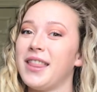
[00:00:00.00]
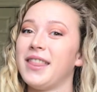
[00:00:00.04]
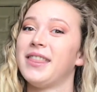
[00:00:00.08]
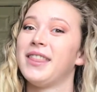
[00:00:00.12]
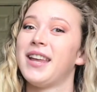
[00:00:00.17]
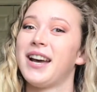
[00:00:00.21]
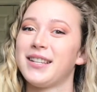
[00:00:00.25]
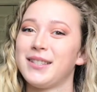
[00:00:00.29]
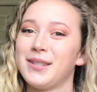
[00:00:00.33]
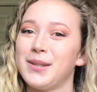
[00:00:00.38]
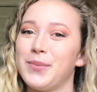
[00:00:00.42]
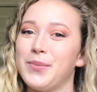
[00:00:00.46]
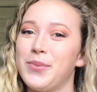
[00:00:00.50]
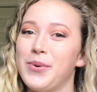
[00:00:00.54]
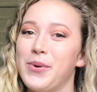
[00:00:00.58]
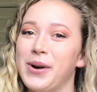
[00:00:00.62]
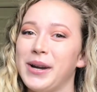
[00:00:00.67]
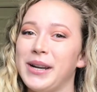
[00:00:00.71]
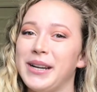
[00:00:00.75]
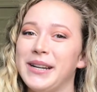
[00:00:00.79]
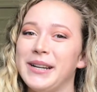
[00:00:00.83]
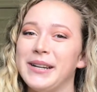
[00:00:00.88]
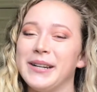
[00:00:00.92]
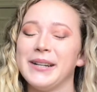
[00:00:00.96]
That's the
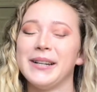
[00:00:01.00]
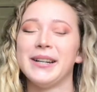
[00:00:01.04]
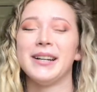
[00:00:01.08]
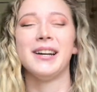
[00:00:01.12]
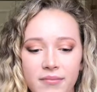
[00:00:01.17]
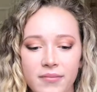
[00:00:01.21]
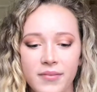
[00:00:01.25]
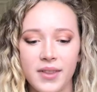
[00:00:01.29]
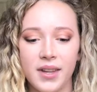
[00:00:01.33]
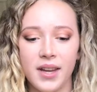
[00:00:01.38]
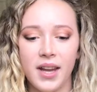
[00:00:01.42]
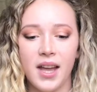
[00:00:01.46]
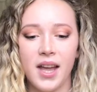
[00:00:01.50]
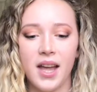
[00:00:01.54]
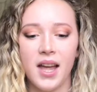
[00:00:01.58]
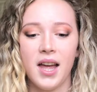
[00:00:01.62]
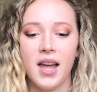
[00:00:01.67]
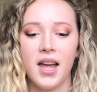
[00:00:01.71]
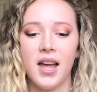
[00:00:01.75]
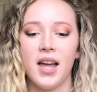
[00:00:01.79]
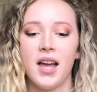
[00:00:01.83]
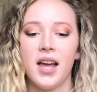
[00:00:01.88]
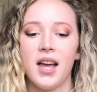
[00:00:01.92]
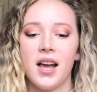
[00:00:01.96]
point here.
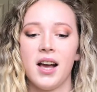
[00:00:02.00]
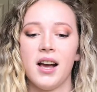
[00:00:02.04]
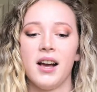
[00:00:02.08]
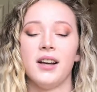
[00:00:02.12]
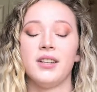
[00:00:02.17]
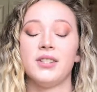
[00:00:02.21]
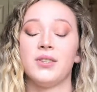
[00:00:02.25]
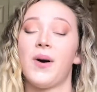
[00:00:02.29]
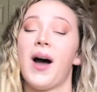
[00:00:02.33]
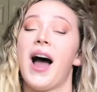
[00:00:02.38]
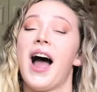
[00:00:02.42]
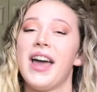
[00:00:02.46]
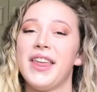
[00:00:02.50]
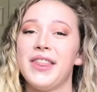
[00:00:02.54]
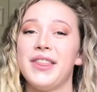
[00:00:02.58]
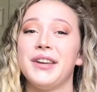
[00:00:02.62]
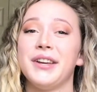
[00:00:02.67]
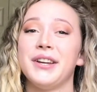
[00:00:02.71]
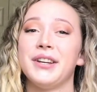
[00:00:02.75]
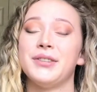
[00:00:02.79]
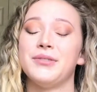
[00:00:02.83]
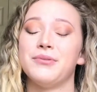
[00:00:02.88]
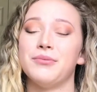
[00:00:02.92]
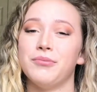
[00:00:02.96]
So I
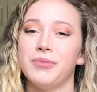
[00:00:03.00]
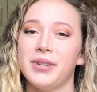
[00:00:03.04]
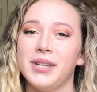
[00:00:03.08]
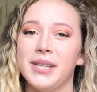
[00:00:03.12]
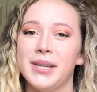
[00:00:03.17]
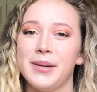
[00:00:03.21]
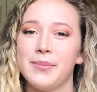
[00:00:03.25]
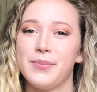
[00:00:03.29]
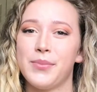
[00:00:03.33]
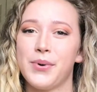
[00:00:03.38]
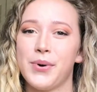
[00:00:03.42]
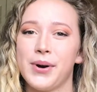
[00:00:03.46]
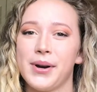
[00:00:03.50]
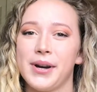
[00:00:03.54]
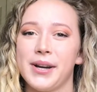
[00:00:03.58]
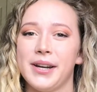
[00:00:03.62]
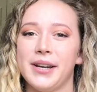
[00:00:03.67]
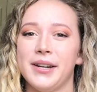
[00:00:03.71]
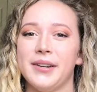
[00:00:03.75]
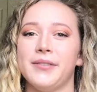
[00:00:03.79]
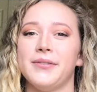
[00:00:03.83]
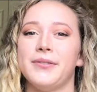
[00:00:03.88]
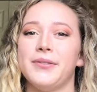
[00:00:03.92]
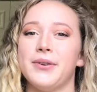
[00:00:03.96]
think it's really
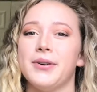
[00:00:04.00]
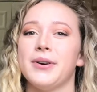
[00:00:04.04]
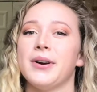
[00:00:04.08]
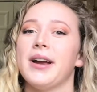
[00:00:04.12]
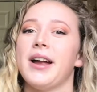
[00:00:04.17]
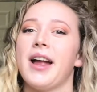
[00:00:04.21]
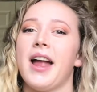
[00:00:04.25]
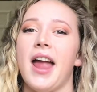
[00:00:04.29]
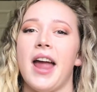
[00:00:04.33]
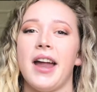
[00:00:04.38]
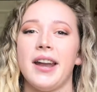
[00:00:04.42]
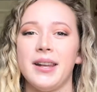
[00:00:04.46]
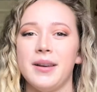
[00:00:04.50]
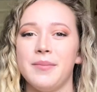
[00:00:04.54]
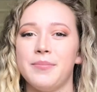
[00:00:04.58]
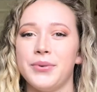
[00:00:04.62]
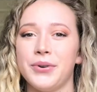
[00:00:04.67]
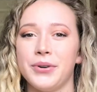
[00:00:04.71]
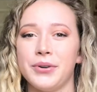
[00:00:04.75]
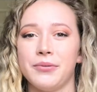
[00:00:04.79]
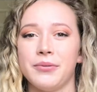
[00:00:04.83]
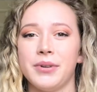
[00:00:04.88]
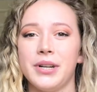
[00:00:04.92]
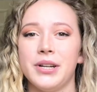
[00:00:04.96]
important for any
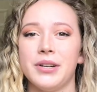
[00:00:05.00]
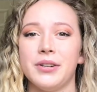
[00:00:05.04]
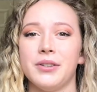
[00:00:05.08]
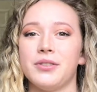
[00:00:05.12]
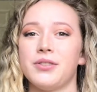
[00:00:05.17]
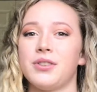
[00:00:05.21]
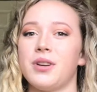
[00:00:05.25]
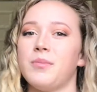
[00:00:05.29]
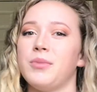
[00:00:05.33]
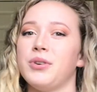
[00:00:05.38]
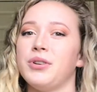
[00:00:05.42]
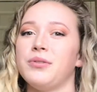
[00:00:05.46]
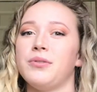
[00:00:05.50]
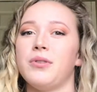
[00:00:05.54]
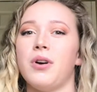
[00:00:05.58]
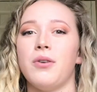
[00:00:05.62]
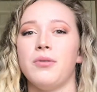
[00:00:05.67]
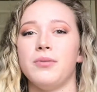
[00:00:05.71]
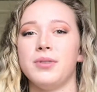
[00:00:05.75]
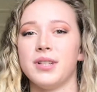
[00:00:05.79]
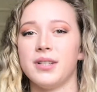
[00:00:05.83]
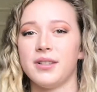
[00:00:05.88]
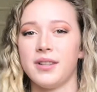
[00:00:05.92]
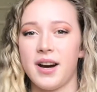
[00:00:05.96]
book reader or someone who
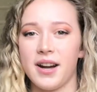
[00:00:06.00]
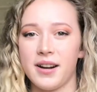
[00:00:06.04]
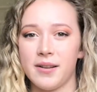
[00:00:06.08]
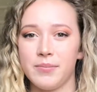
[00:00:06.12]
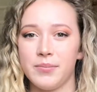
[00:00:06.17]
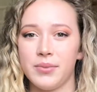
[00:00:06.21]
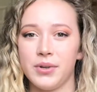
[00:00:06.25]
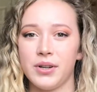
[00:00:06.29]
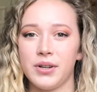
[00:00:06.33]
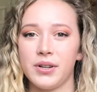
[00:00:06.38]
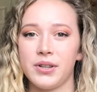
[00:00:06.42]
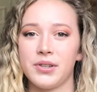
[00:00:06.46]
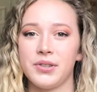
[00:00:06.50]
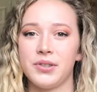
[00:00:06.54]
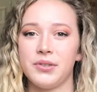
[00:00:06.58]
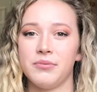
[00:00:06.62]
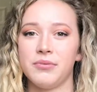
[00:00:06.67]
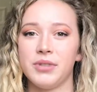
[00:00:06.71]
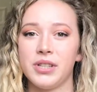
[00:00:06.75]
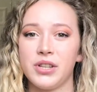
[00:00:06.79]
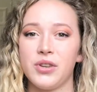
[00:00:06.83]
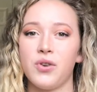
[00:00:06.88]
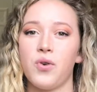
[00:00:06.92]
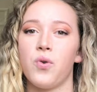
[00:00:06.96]
owns a lot of books to
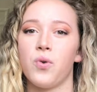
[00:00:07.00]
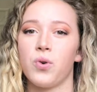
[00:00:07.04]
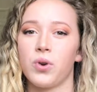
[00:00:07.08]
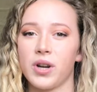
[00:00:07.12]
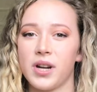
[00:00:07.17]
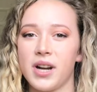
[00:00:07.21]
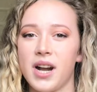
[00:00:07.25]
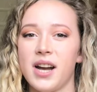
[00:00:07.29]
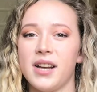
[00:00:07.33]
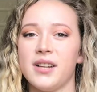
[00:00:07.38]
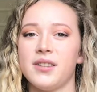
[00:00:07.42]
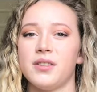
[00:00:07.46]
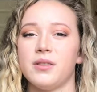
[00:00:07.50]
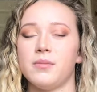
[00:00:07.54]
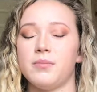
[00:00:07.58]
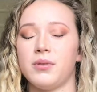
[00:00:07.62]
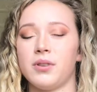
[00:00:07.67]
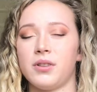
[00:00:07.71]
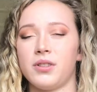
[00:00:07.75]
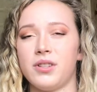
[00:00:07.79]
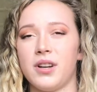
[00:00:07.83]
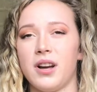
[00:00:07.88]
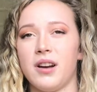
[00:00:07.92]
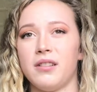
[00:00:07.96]
really organize their
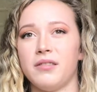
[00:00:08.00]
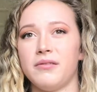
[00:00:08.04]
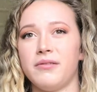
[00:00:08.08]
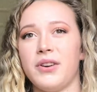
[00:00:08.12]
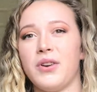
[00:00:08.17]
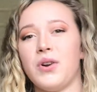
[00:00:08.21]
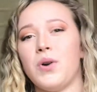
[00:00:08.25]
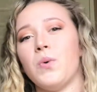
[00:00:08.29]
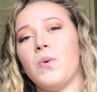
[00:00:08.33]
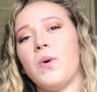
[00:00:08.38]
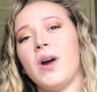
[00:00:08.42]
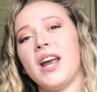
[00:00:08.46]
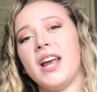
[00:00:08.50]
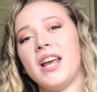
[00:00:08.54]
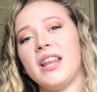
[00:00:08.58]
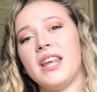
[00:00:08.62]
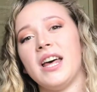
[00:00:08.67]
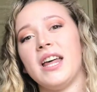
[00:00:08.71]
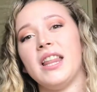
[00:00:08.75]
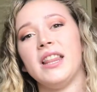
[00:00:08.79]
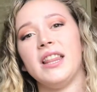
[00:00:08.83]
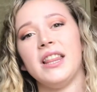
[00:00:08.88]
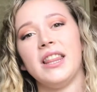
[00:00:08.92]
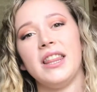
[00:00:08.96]
bookshelf in a way
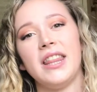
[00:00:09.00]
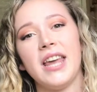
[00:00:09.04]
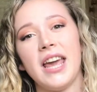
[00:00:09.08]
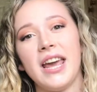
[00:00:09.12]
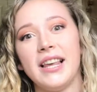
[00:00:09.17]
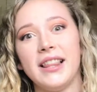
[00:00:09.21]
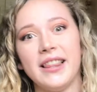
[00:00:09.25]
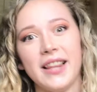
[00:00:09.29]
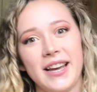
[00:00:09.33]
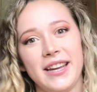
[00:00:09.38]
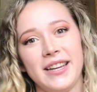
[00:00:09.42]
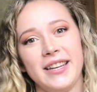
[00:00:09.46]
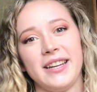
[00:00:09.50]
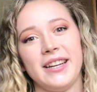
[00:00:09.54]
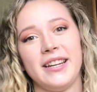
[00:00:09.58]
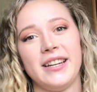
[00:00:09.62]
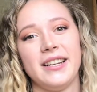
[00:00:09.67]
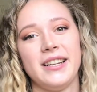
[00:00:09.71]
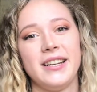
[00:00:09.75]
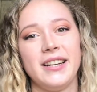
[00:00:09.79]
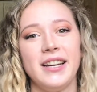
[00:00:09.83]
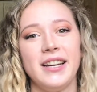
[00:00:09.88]
that they like it.